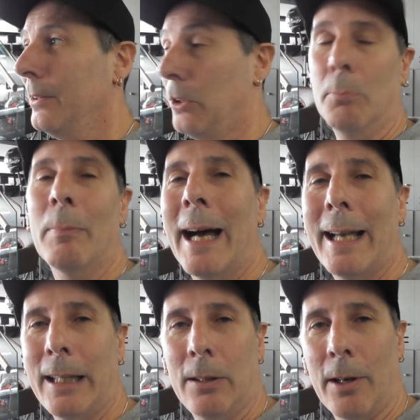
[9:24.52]
You
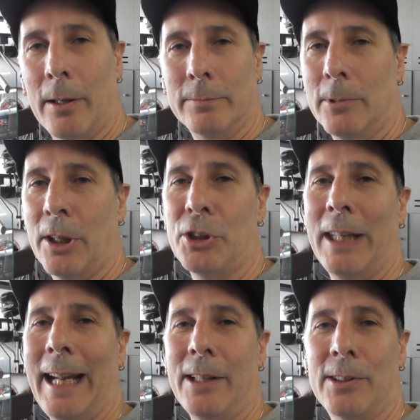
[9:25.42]
may on a
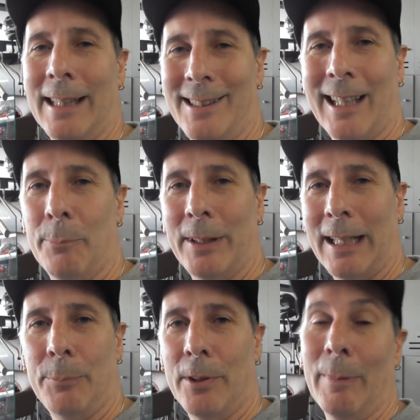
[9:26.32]
chance get something
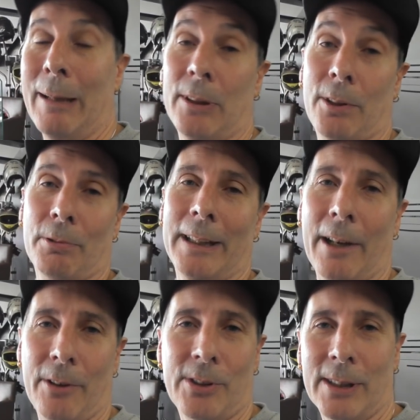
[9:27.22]
up to maybe
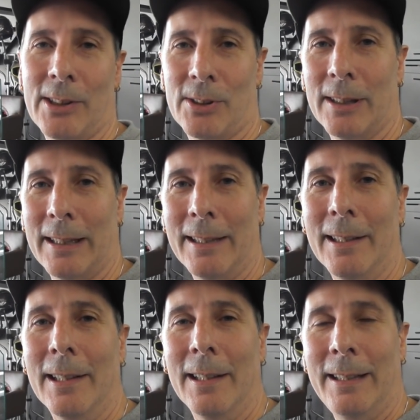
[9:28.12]
300cc
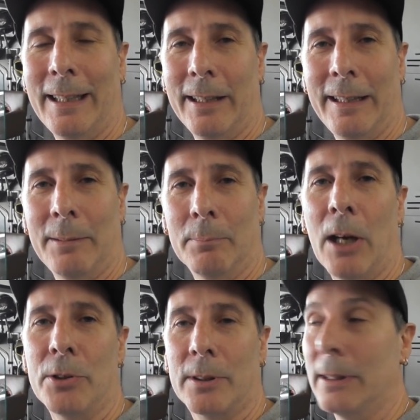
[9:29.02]
in
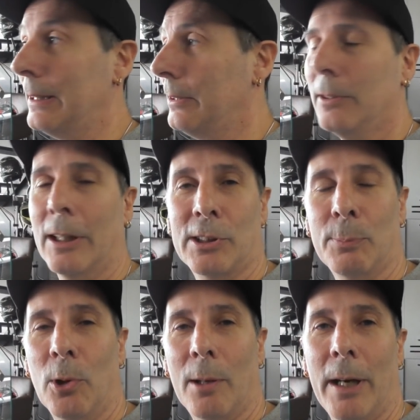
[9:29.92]
most of the, you know,
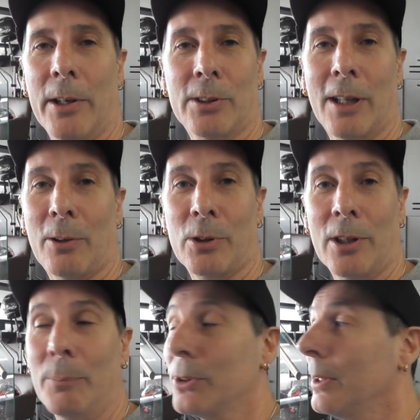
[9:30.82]
smaller motorcycle
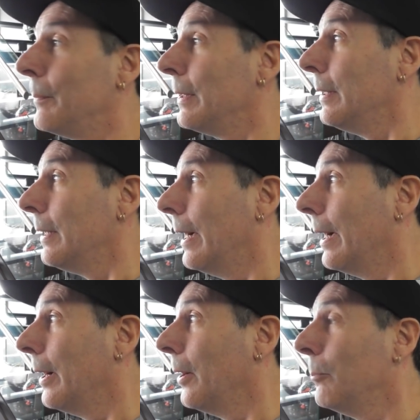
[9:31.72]
shops,
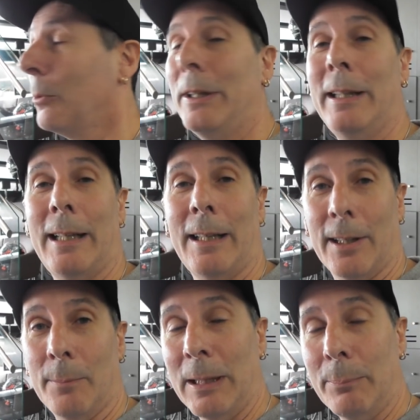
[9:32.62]
but when you're getting
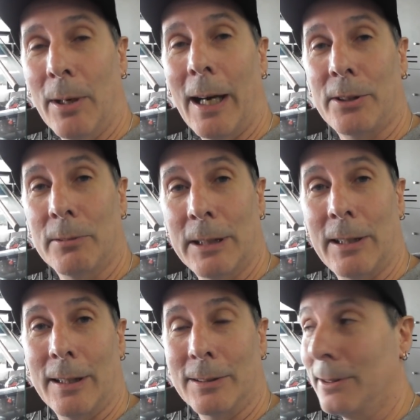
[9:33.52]
into the big bikes, you've really
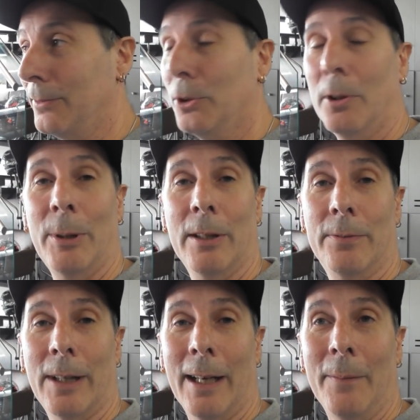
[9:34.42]
got to sort of do a bit
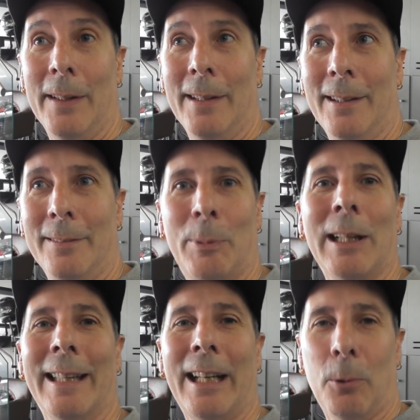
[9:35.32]
of
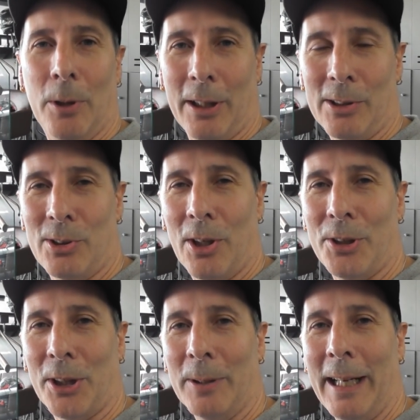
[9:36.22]
legwork and
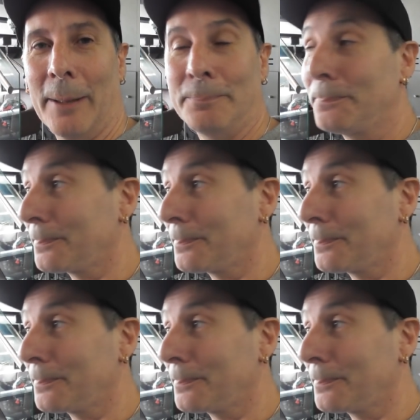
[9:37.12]
searching around.